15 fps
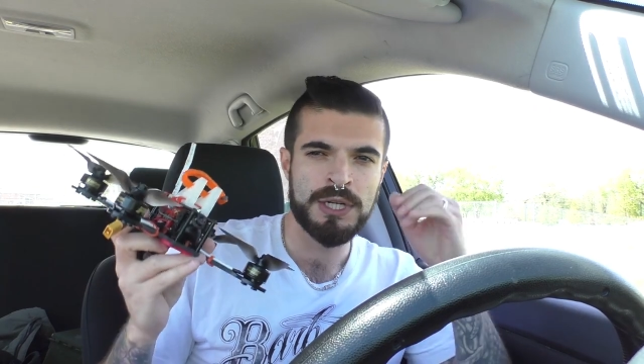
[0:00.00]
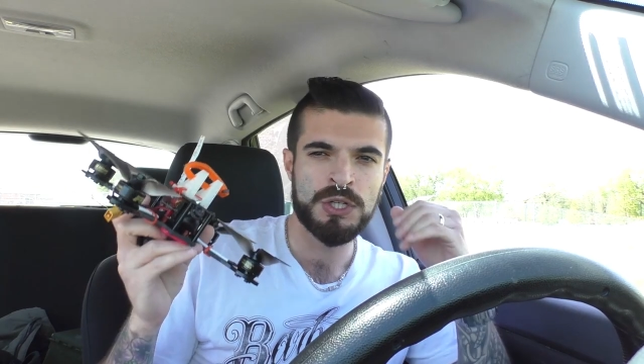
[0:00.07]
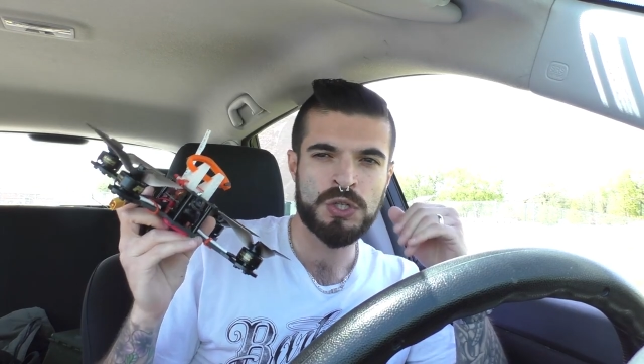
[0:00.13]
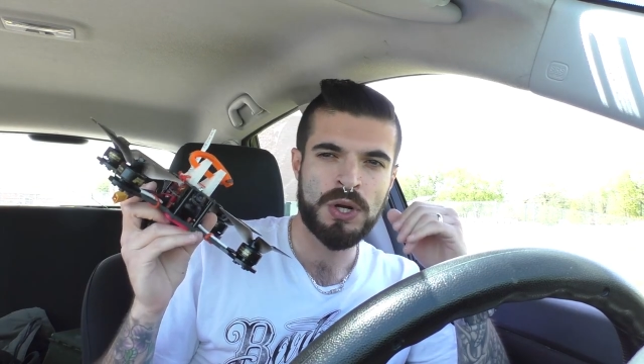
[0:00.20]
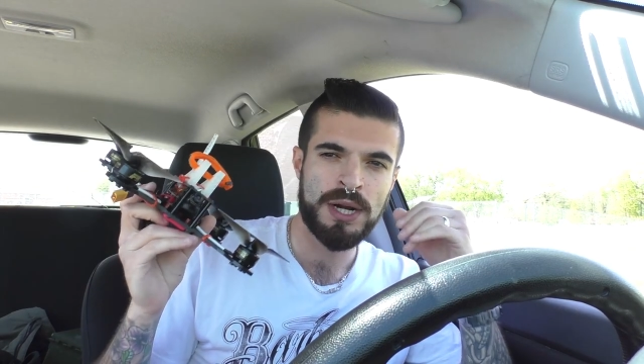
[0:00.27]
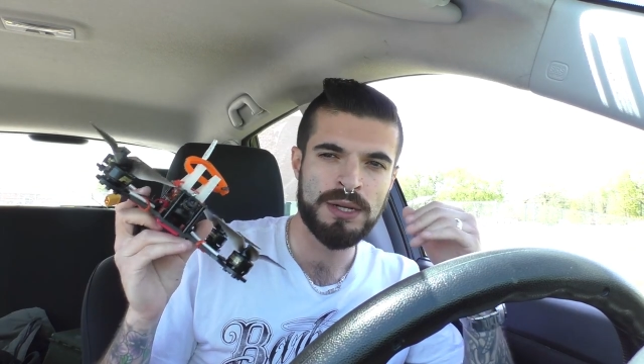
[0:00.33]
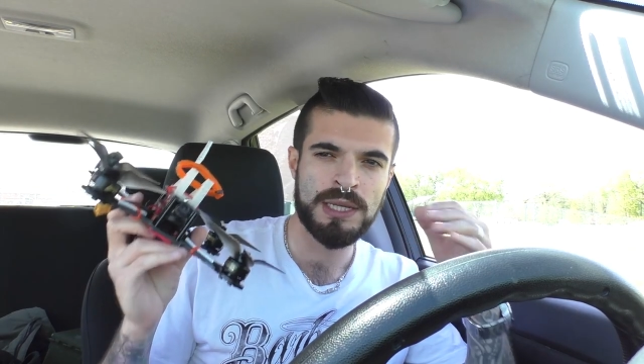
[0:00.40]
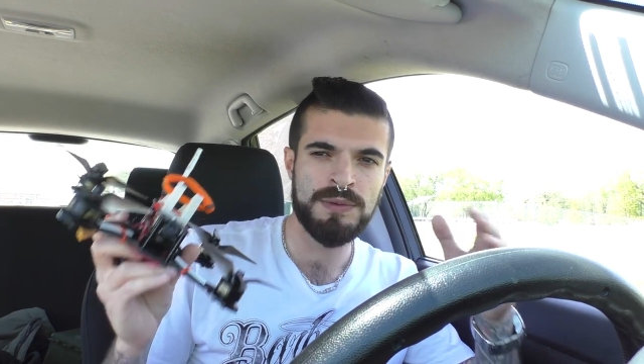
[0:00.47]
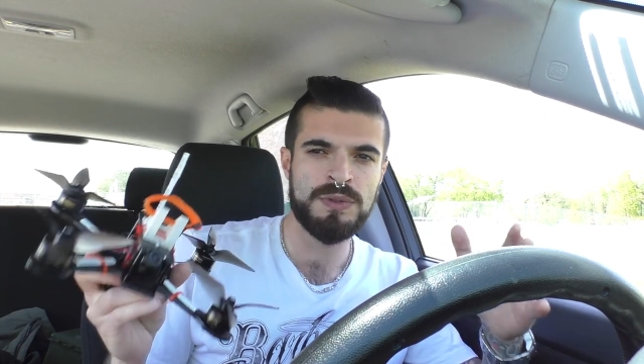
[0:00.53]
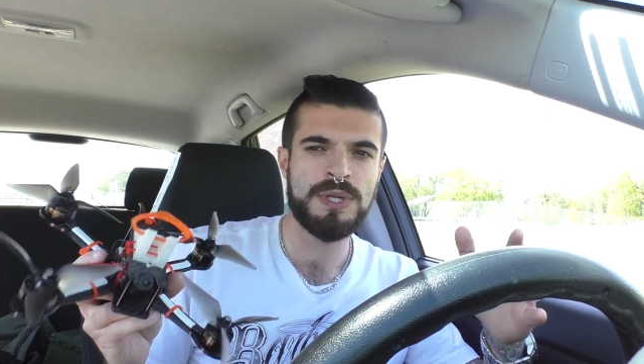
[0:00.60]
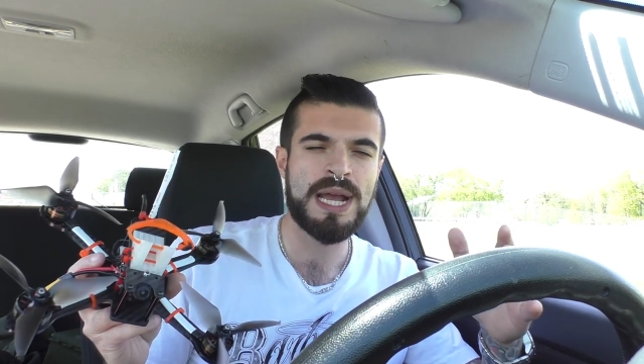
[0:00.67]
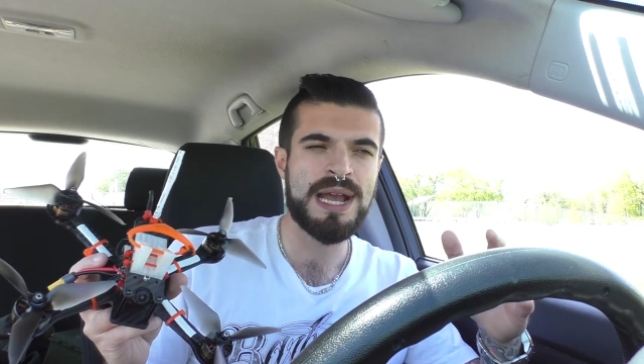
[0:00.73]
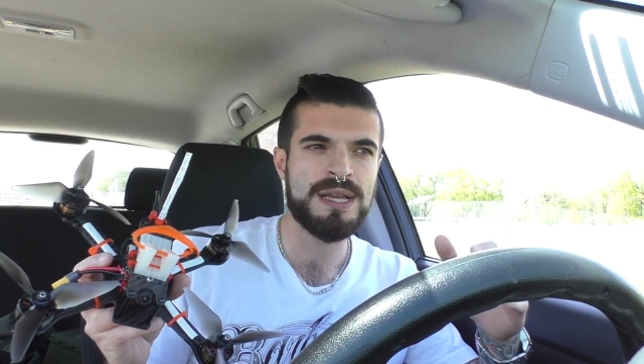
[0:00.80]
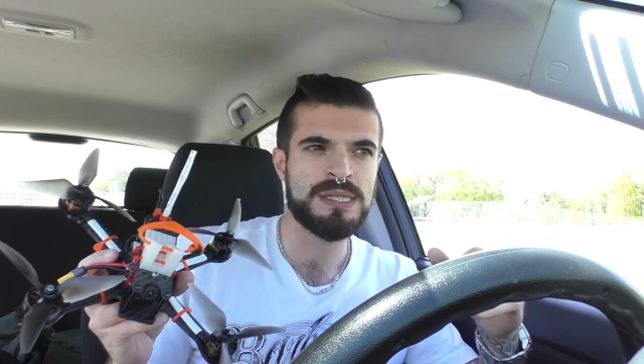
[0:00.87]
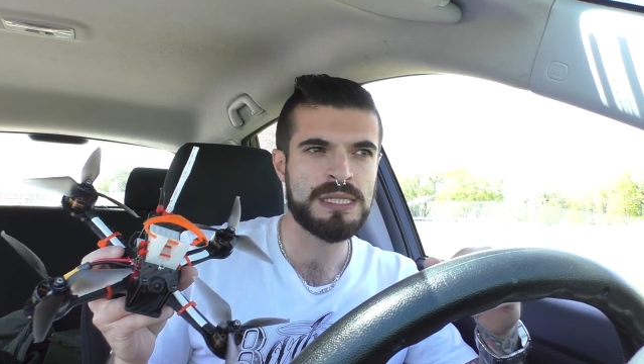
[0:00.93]
gonna try to give you
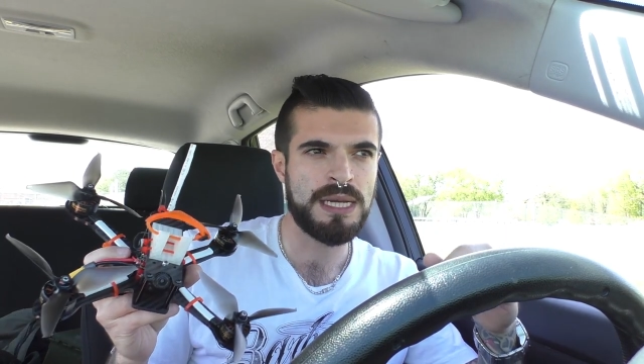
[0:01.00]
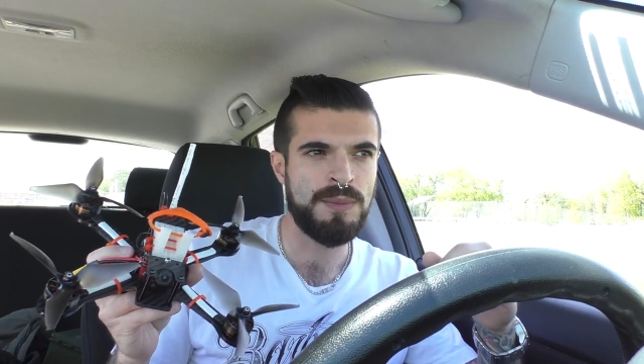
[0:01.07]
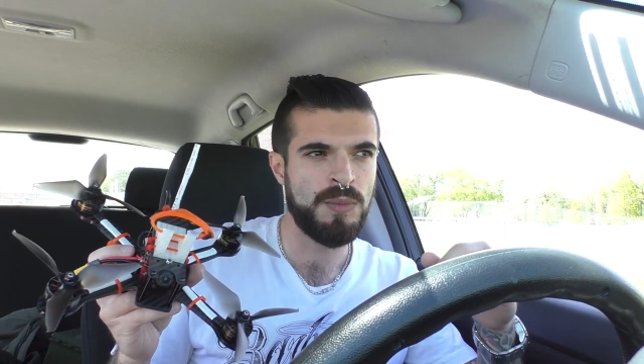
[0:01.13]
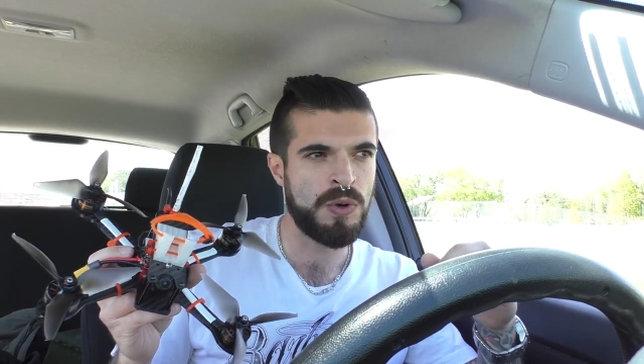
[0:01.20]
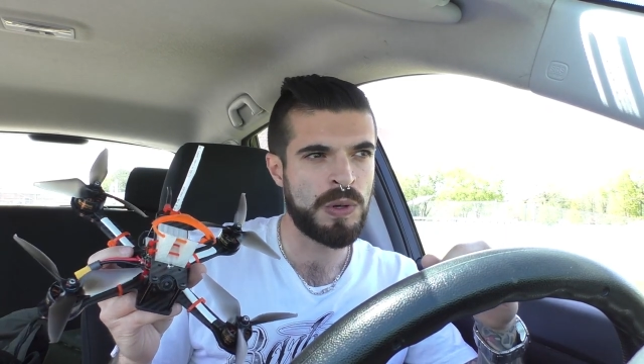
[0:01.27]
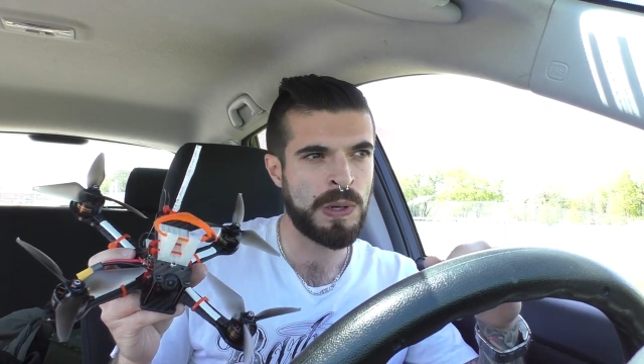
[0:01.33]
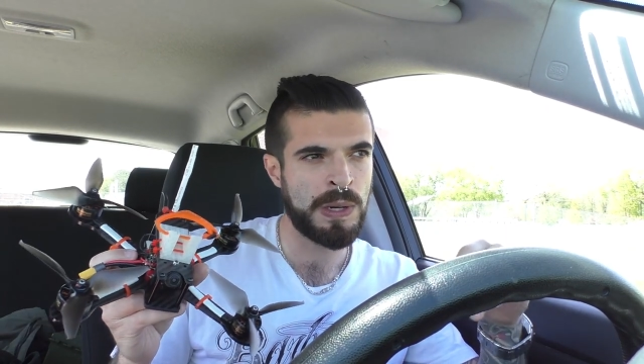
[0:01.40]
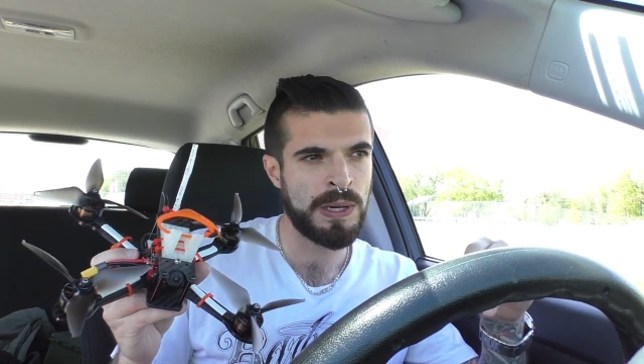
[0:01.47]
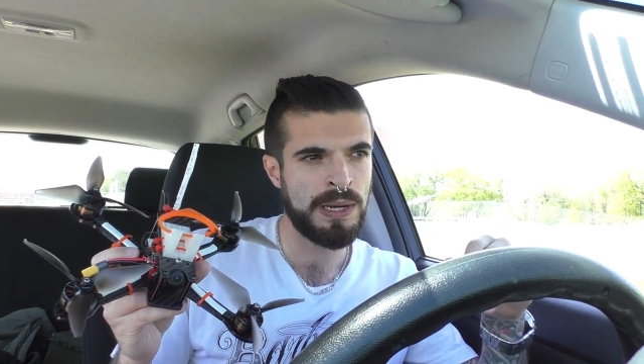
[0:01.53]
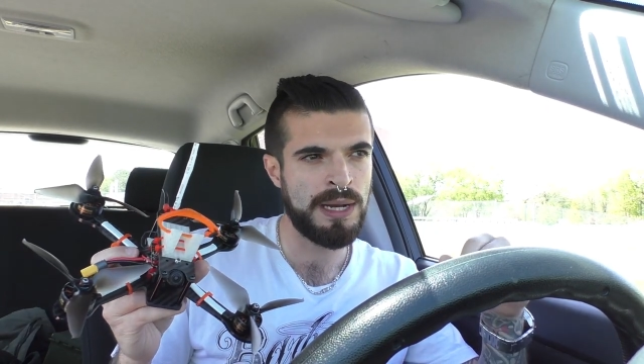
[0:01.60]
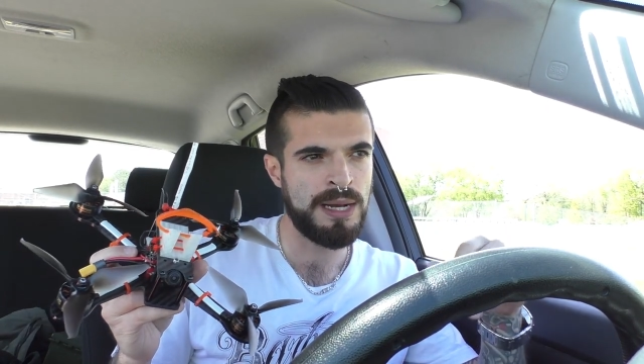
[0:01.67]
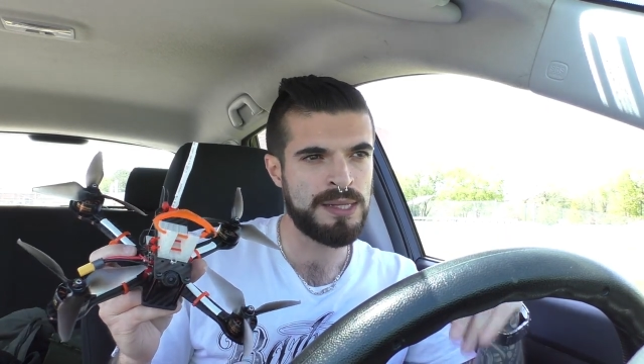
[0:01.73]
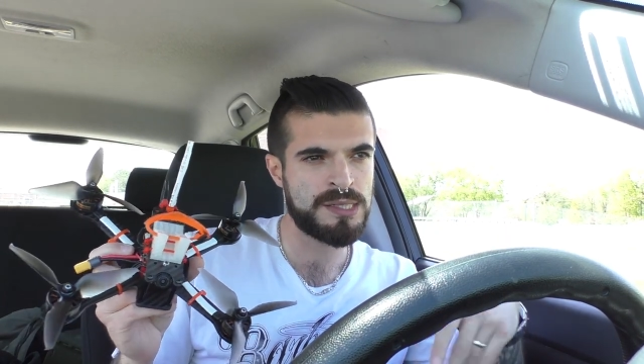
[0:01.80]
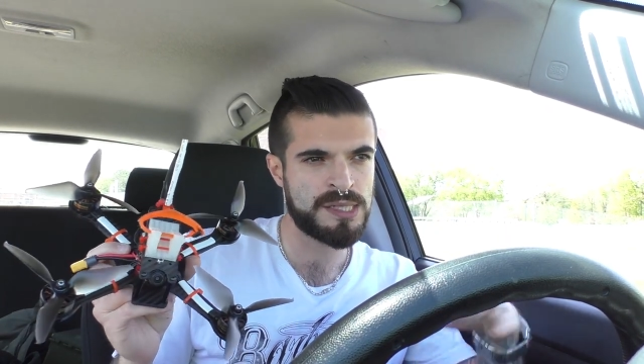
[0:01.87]
guys a more